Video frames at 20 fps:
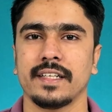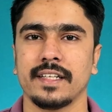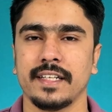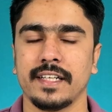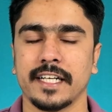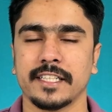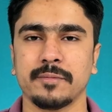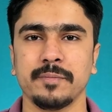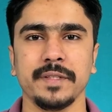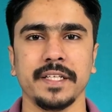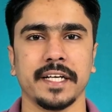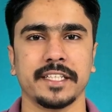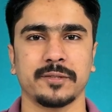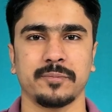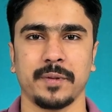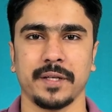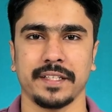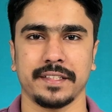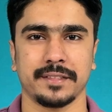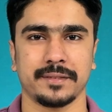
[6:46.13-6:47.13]
Let me
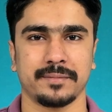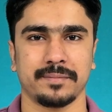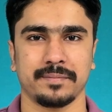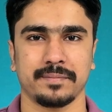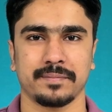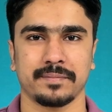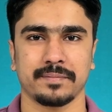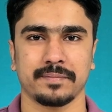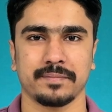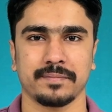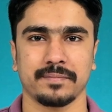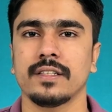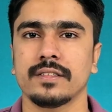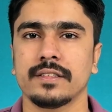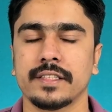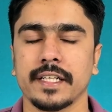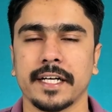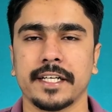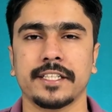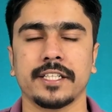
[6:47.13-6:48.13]
explain.
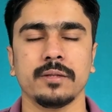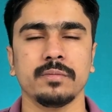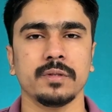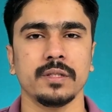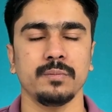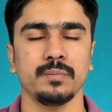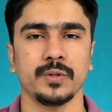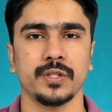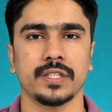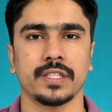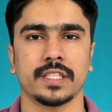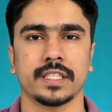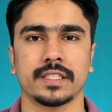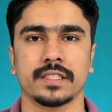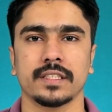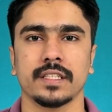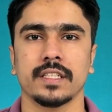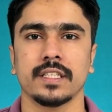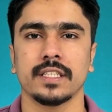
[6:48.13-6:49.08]
Desktop computers